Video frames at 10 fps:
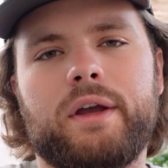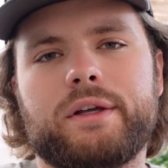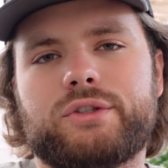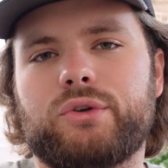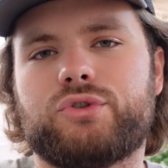
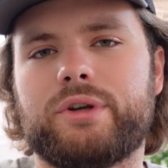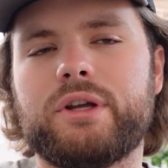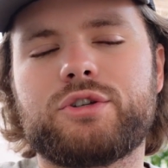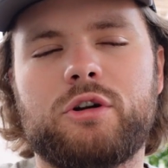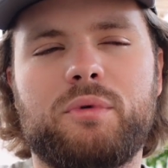So
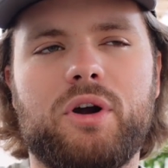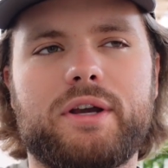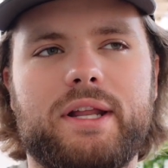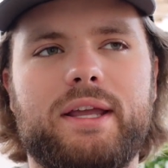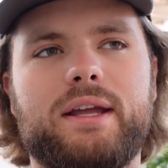traditional
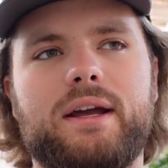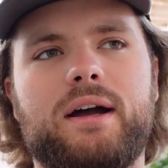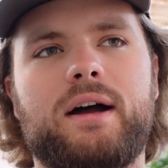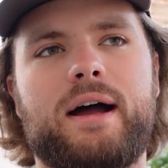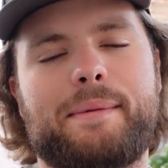marketing,
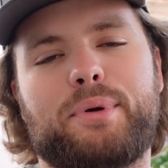uh,